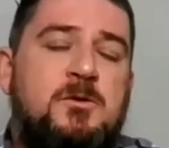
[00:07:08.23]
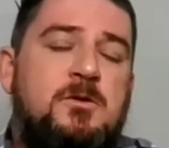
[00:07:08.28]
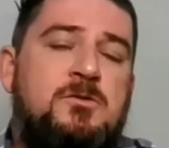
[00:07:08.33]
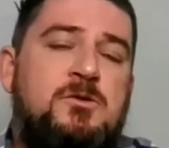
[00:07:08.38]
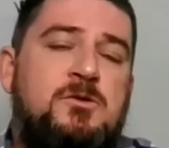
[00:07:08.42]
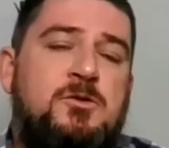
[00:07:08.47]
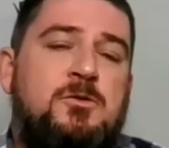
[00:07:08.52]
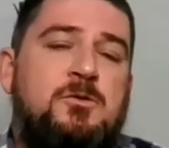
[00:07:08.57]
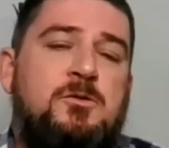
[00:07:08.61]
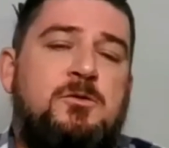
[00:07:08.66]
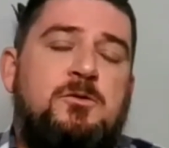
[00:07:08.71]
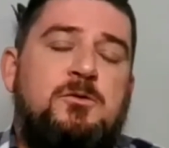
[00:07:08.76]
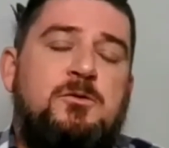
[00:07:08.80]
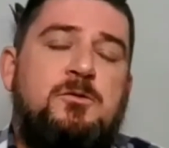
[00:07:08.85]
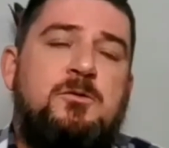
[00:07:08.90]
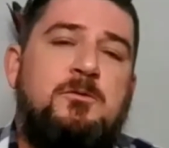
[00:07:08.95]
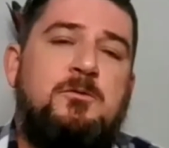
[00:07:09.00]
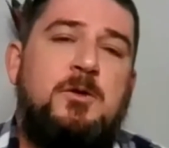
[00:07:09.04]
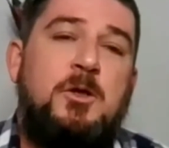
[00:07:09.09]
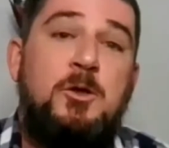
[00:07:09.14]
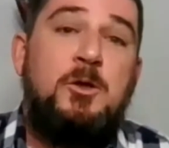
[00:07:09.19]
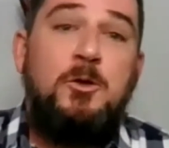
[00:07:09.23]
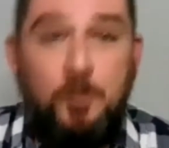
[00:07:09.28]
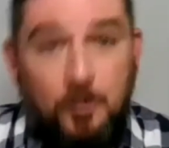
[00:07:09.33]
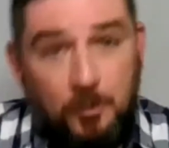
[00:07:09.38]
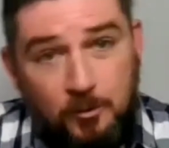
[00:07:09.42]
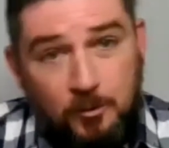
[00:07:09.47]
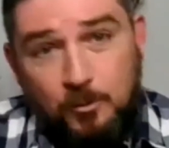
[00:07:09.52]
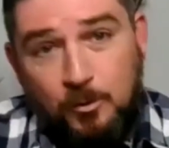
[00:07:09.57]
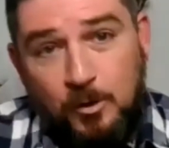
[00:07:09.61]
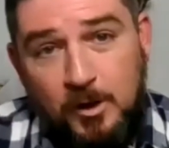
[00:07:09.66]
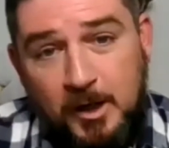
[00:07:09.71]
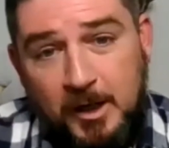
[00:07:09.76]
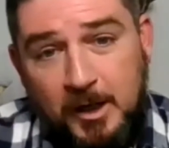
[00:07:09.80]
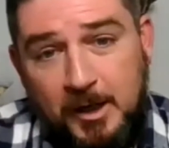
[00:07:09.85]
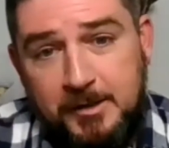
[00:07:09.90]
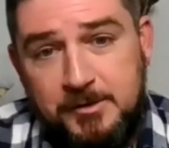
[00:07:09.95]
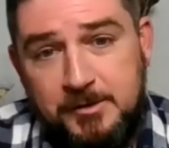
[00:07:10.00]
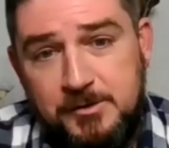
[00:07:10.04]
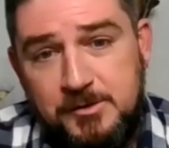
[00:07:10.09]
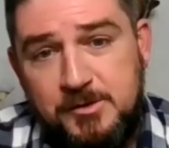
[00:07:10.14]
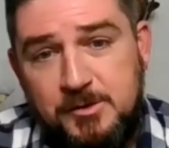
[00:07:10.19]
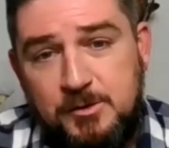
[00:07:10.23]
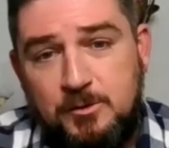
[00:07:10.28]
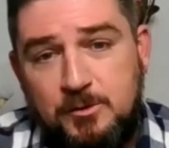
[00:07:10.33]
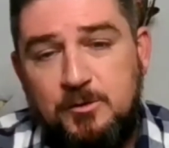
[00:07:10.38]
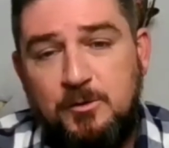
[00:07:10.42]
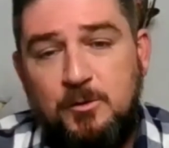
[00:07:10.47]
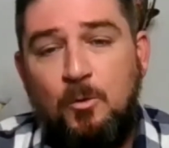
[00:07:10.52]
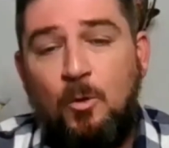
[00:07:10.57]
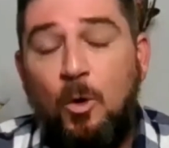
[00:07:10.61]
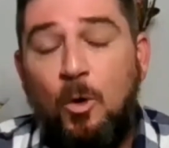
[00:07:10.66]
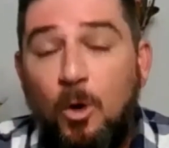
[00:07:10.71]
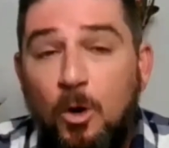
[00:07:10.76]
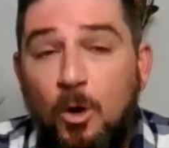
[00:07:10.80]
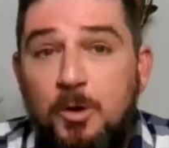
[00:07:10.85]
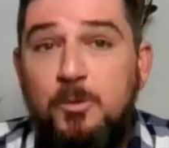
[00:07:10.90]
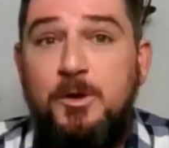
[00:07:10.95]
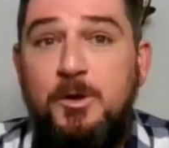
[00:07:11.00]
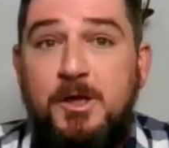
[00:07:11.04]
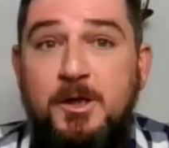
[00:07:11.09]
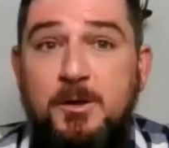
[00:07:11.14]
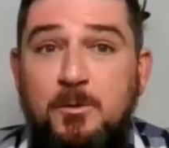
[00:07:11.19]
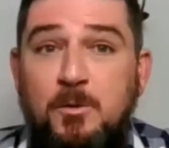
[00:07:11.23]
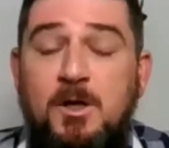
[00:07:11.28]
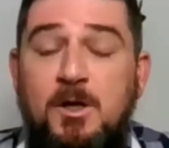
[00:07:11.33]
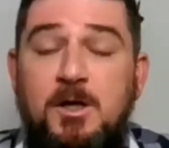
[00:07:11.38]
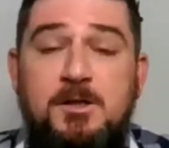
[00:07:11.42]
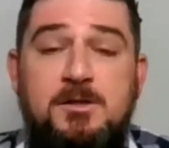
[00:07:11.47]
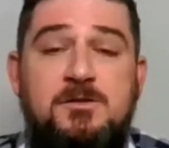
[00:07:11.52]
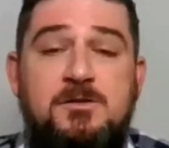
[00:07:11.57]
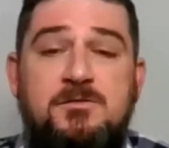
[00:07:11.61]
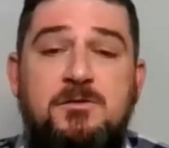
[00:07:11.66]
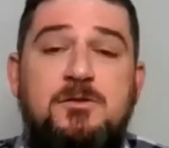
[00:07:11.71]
to your wines, your award-winning wines,